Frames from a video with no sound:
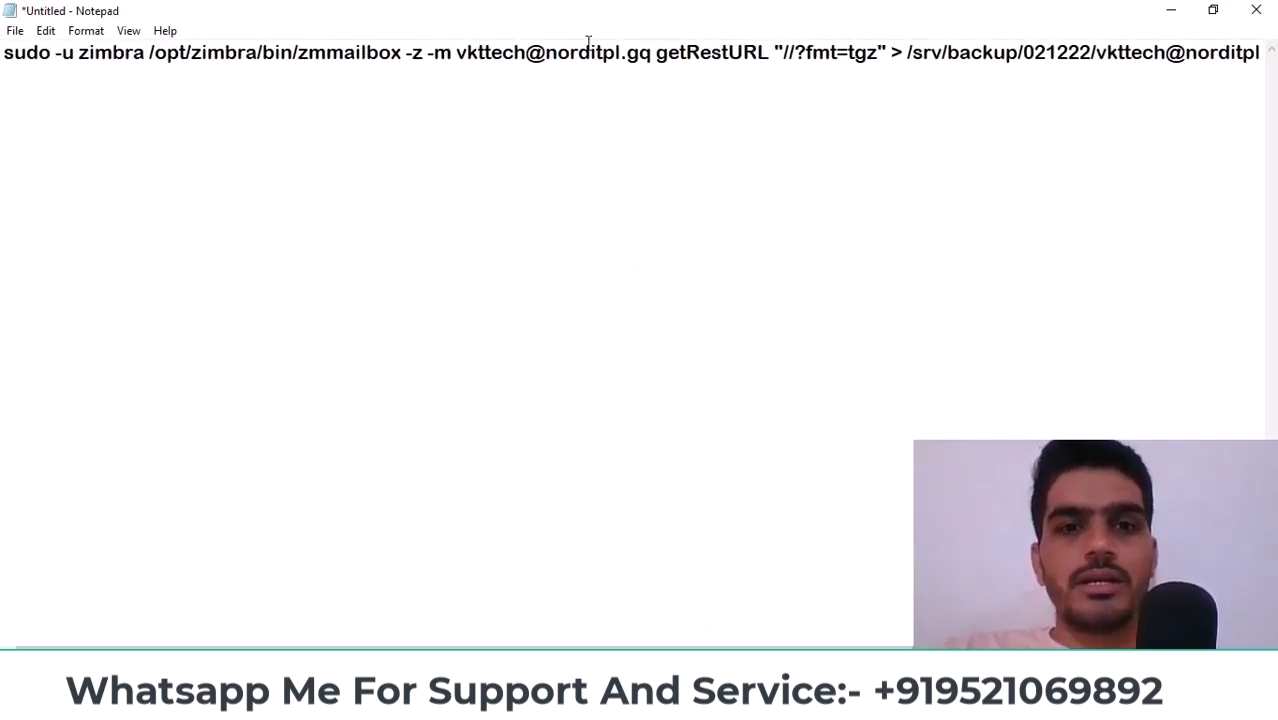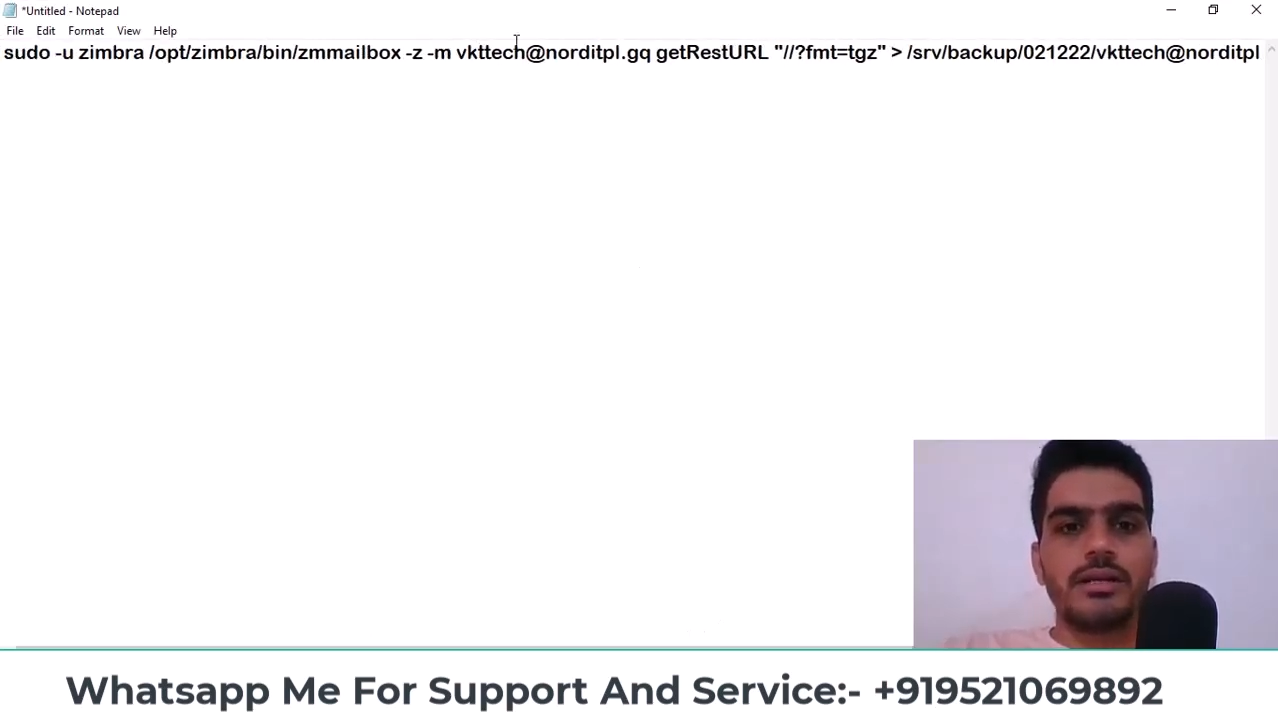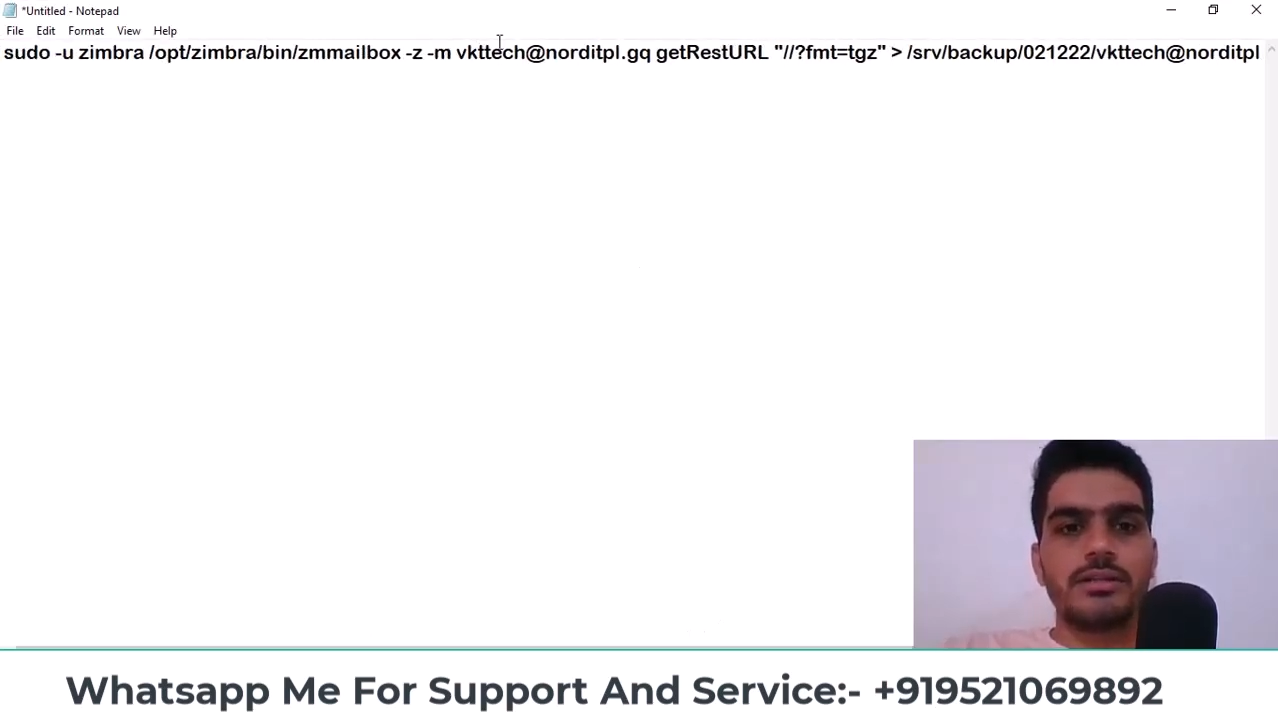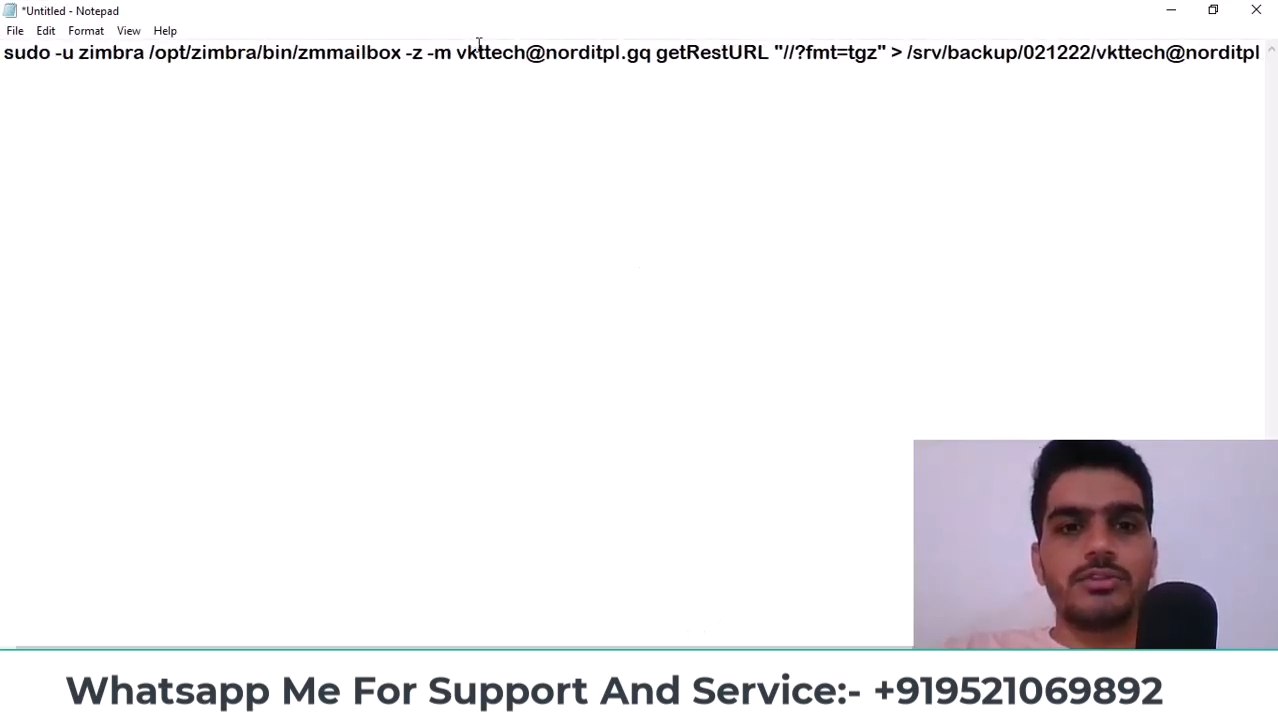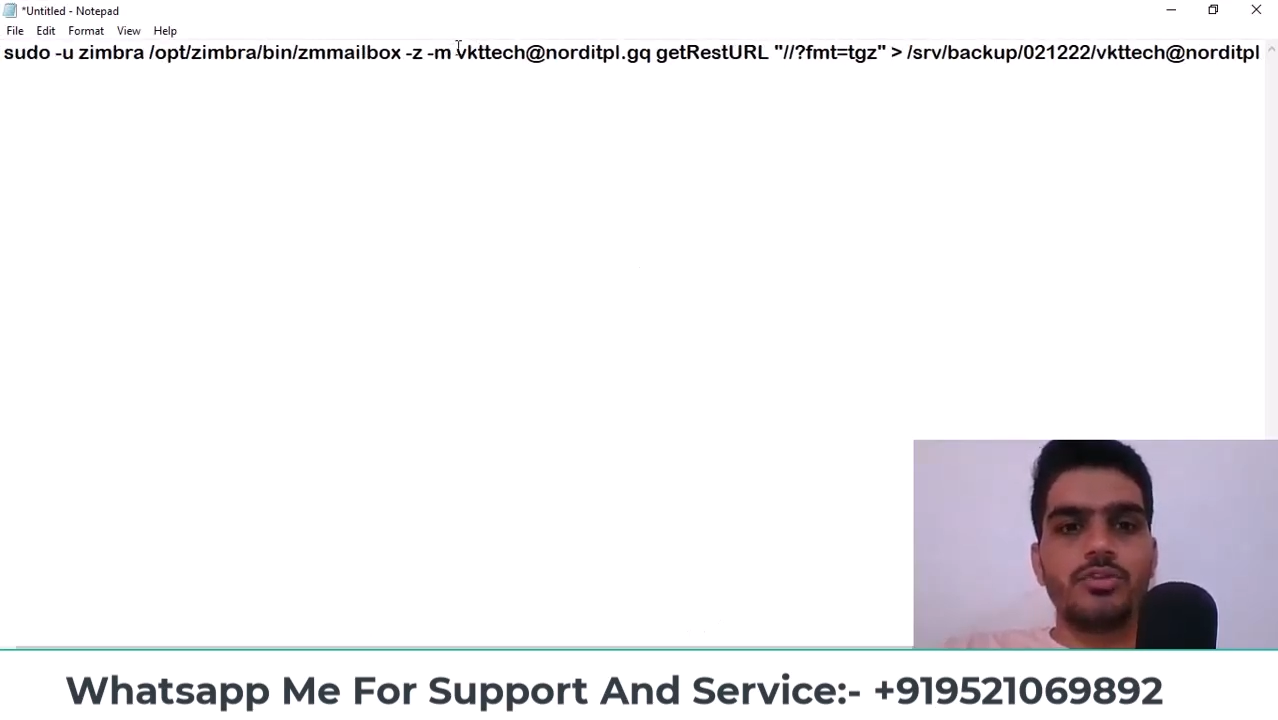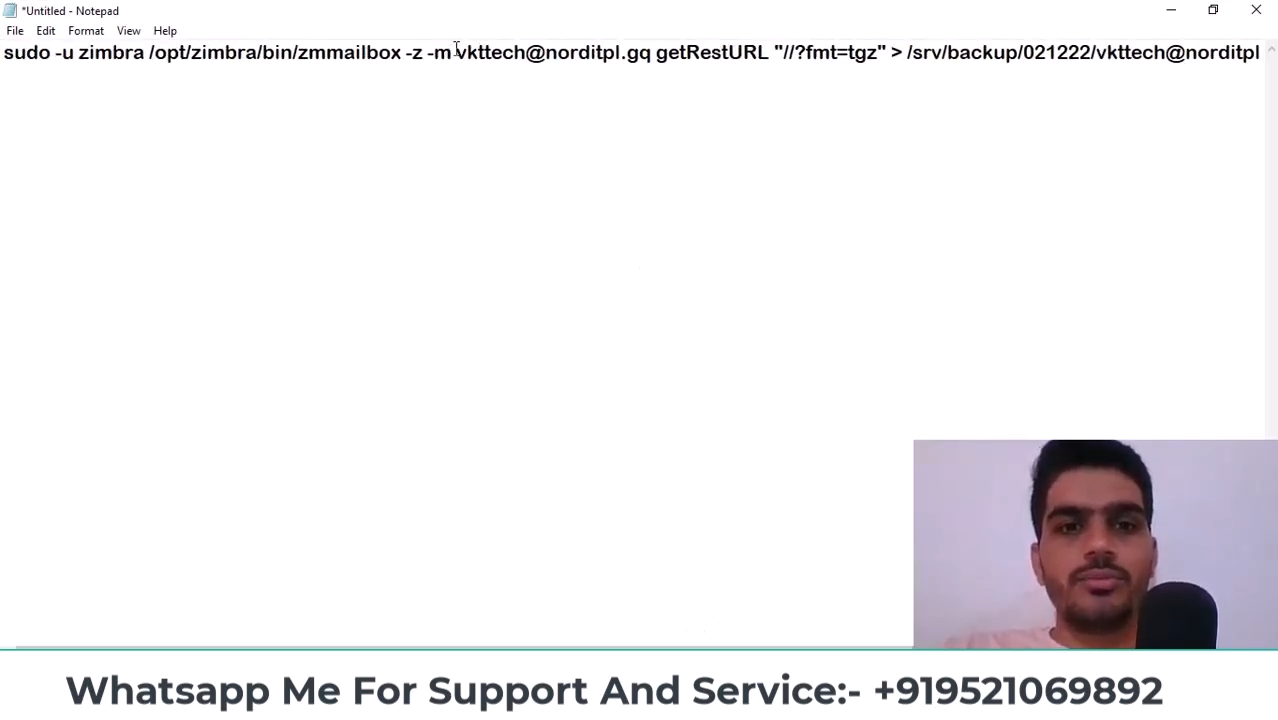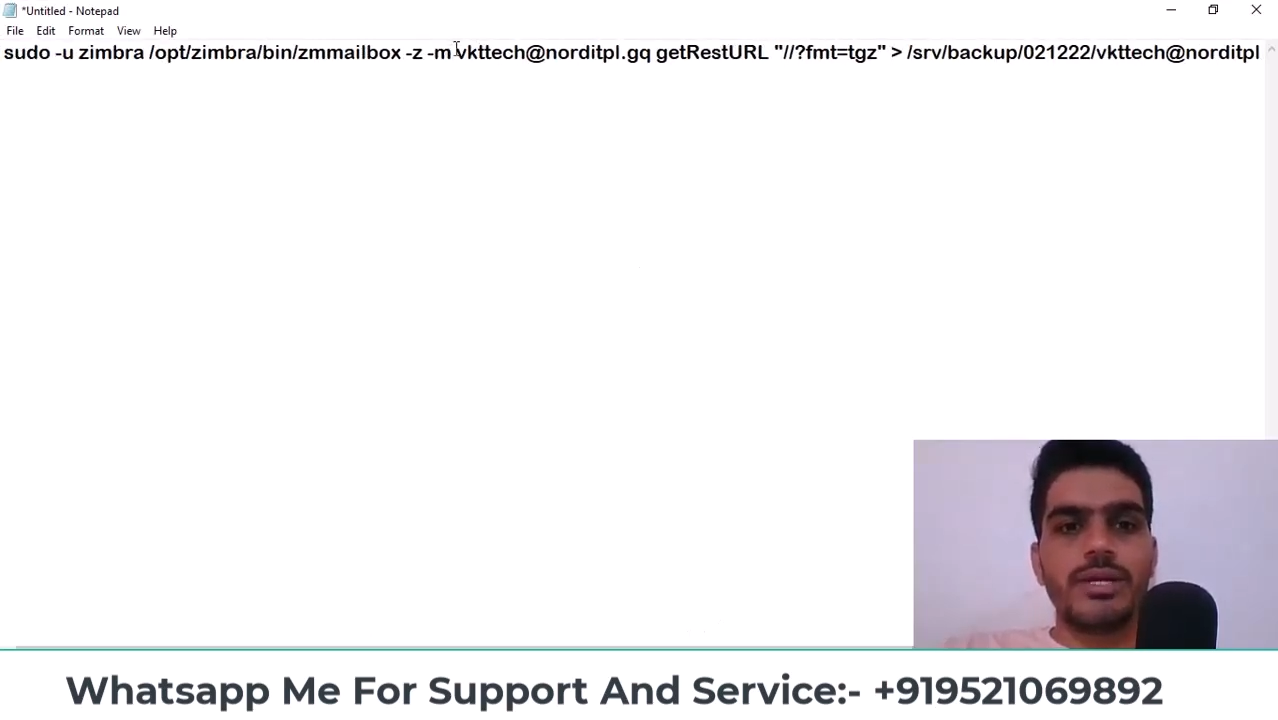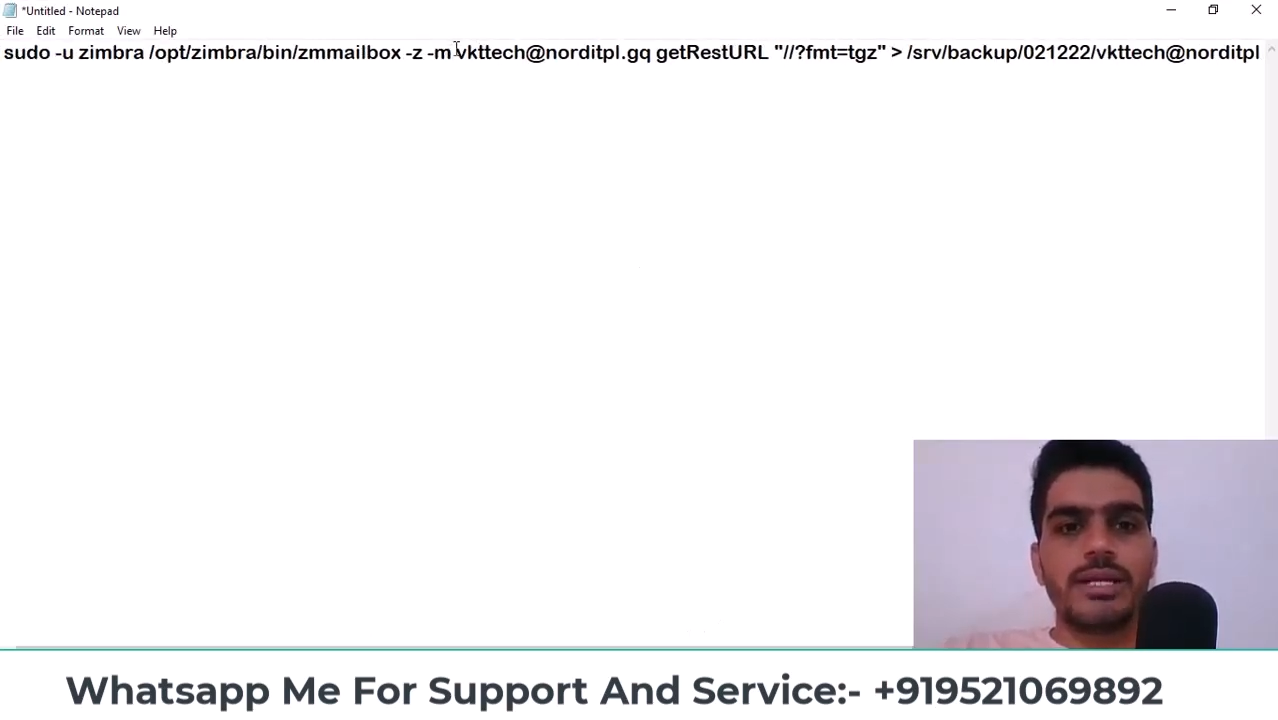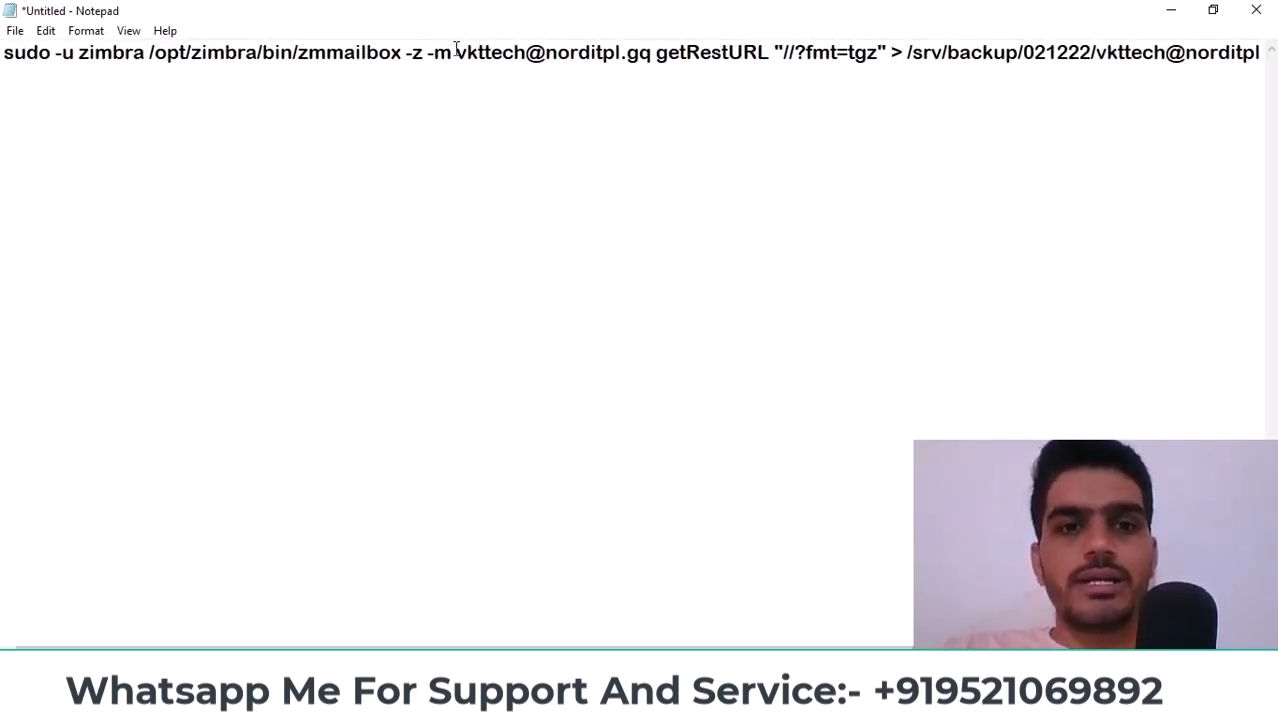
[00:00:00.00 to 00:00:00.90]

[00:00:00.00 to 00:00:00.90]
create.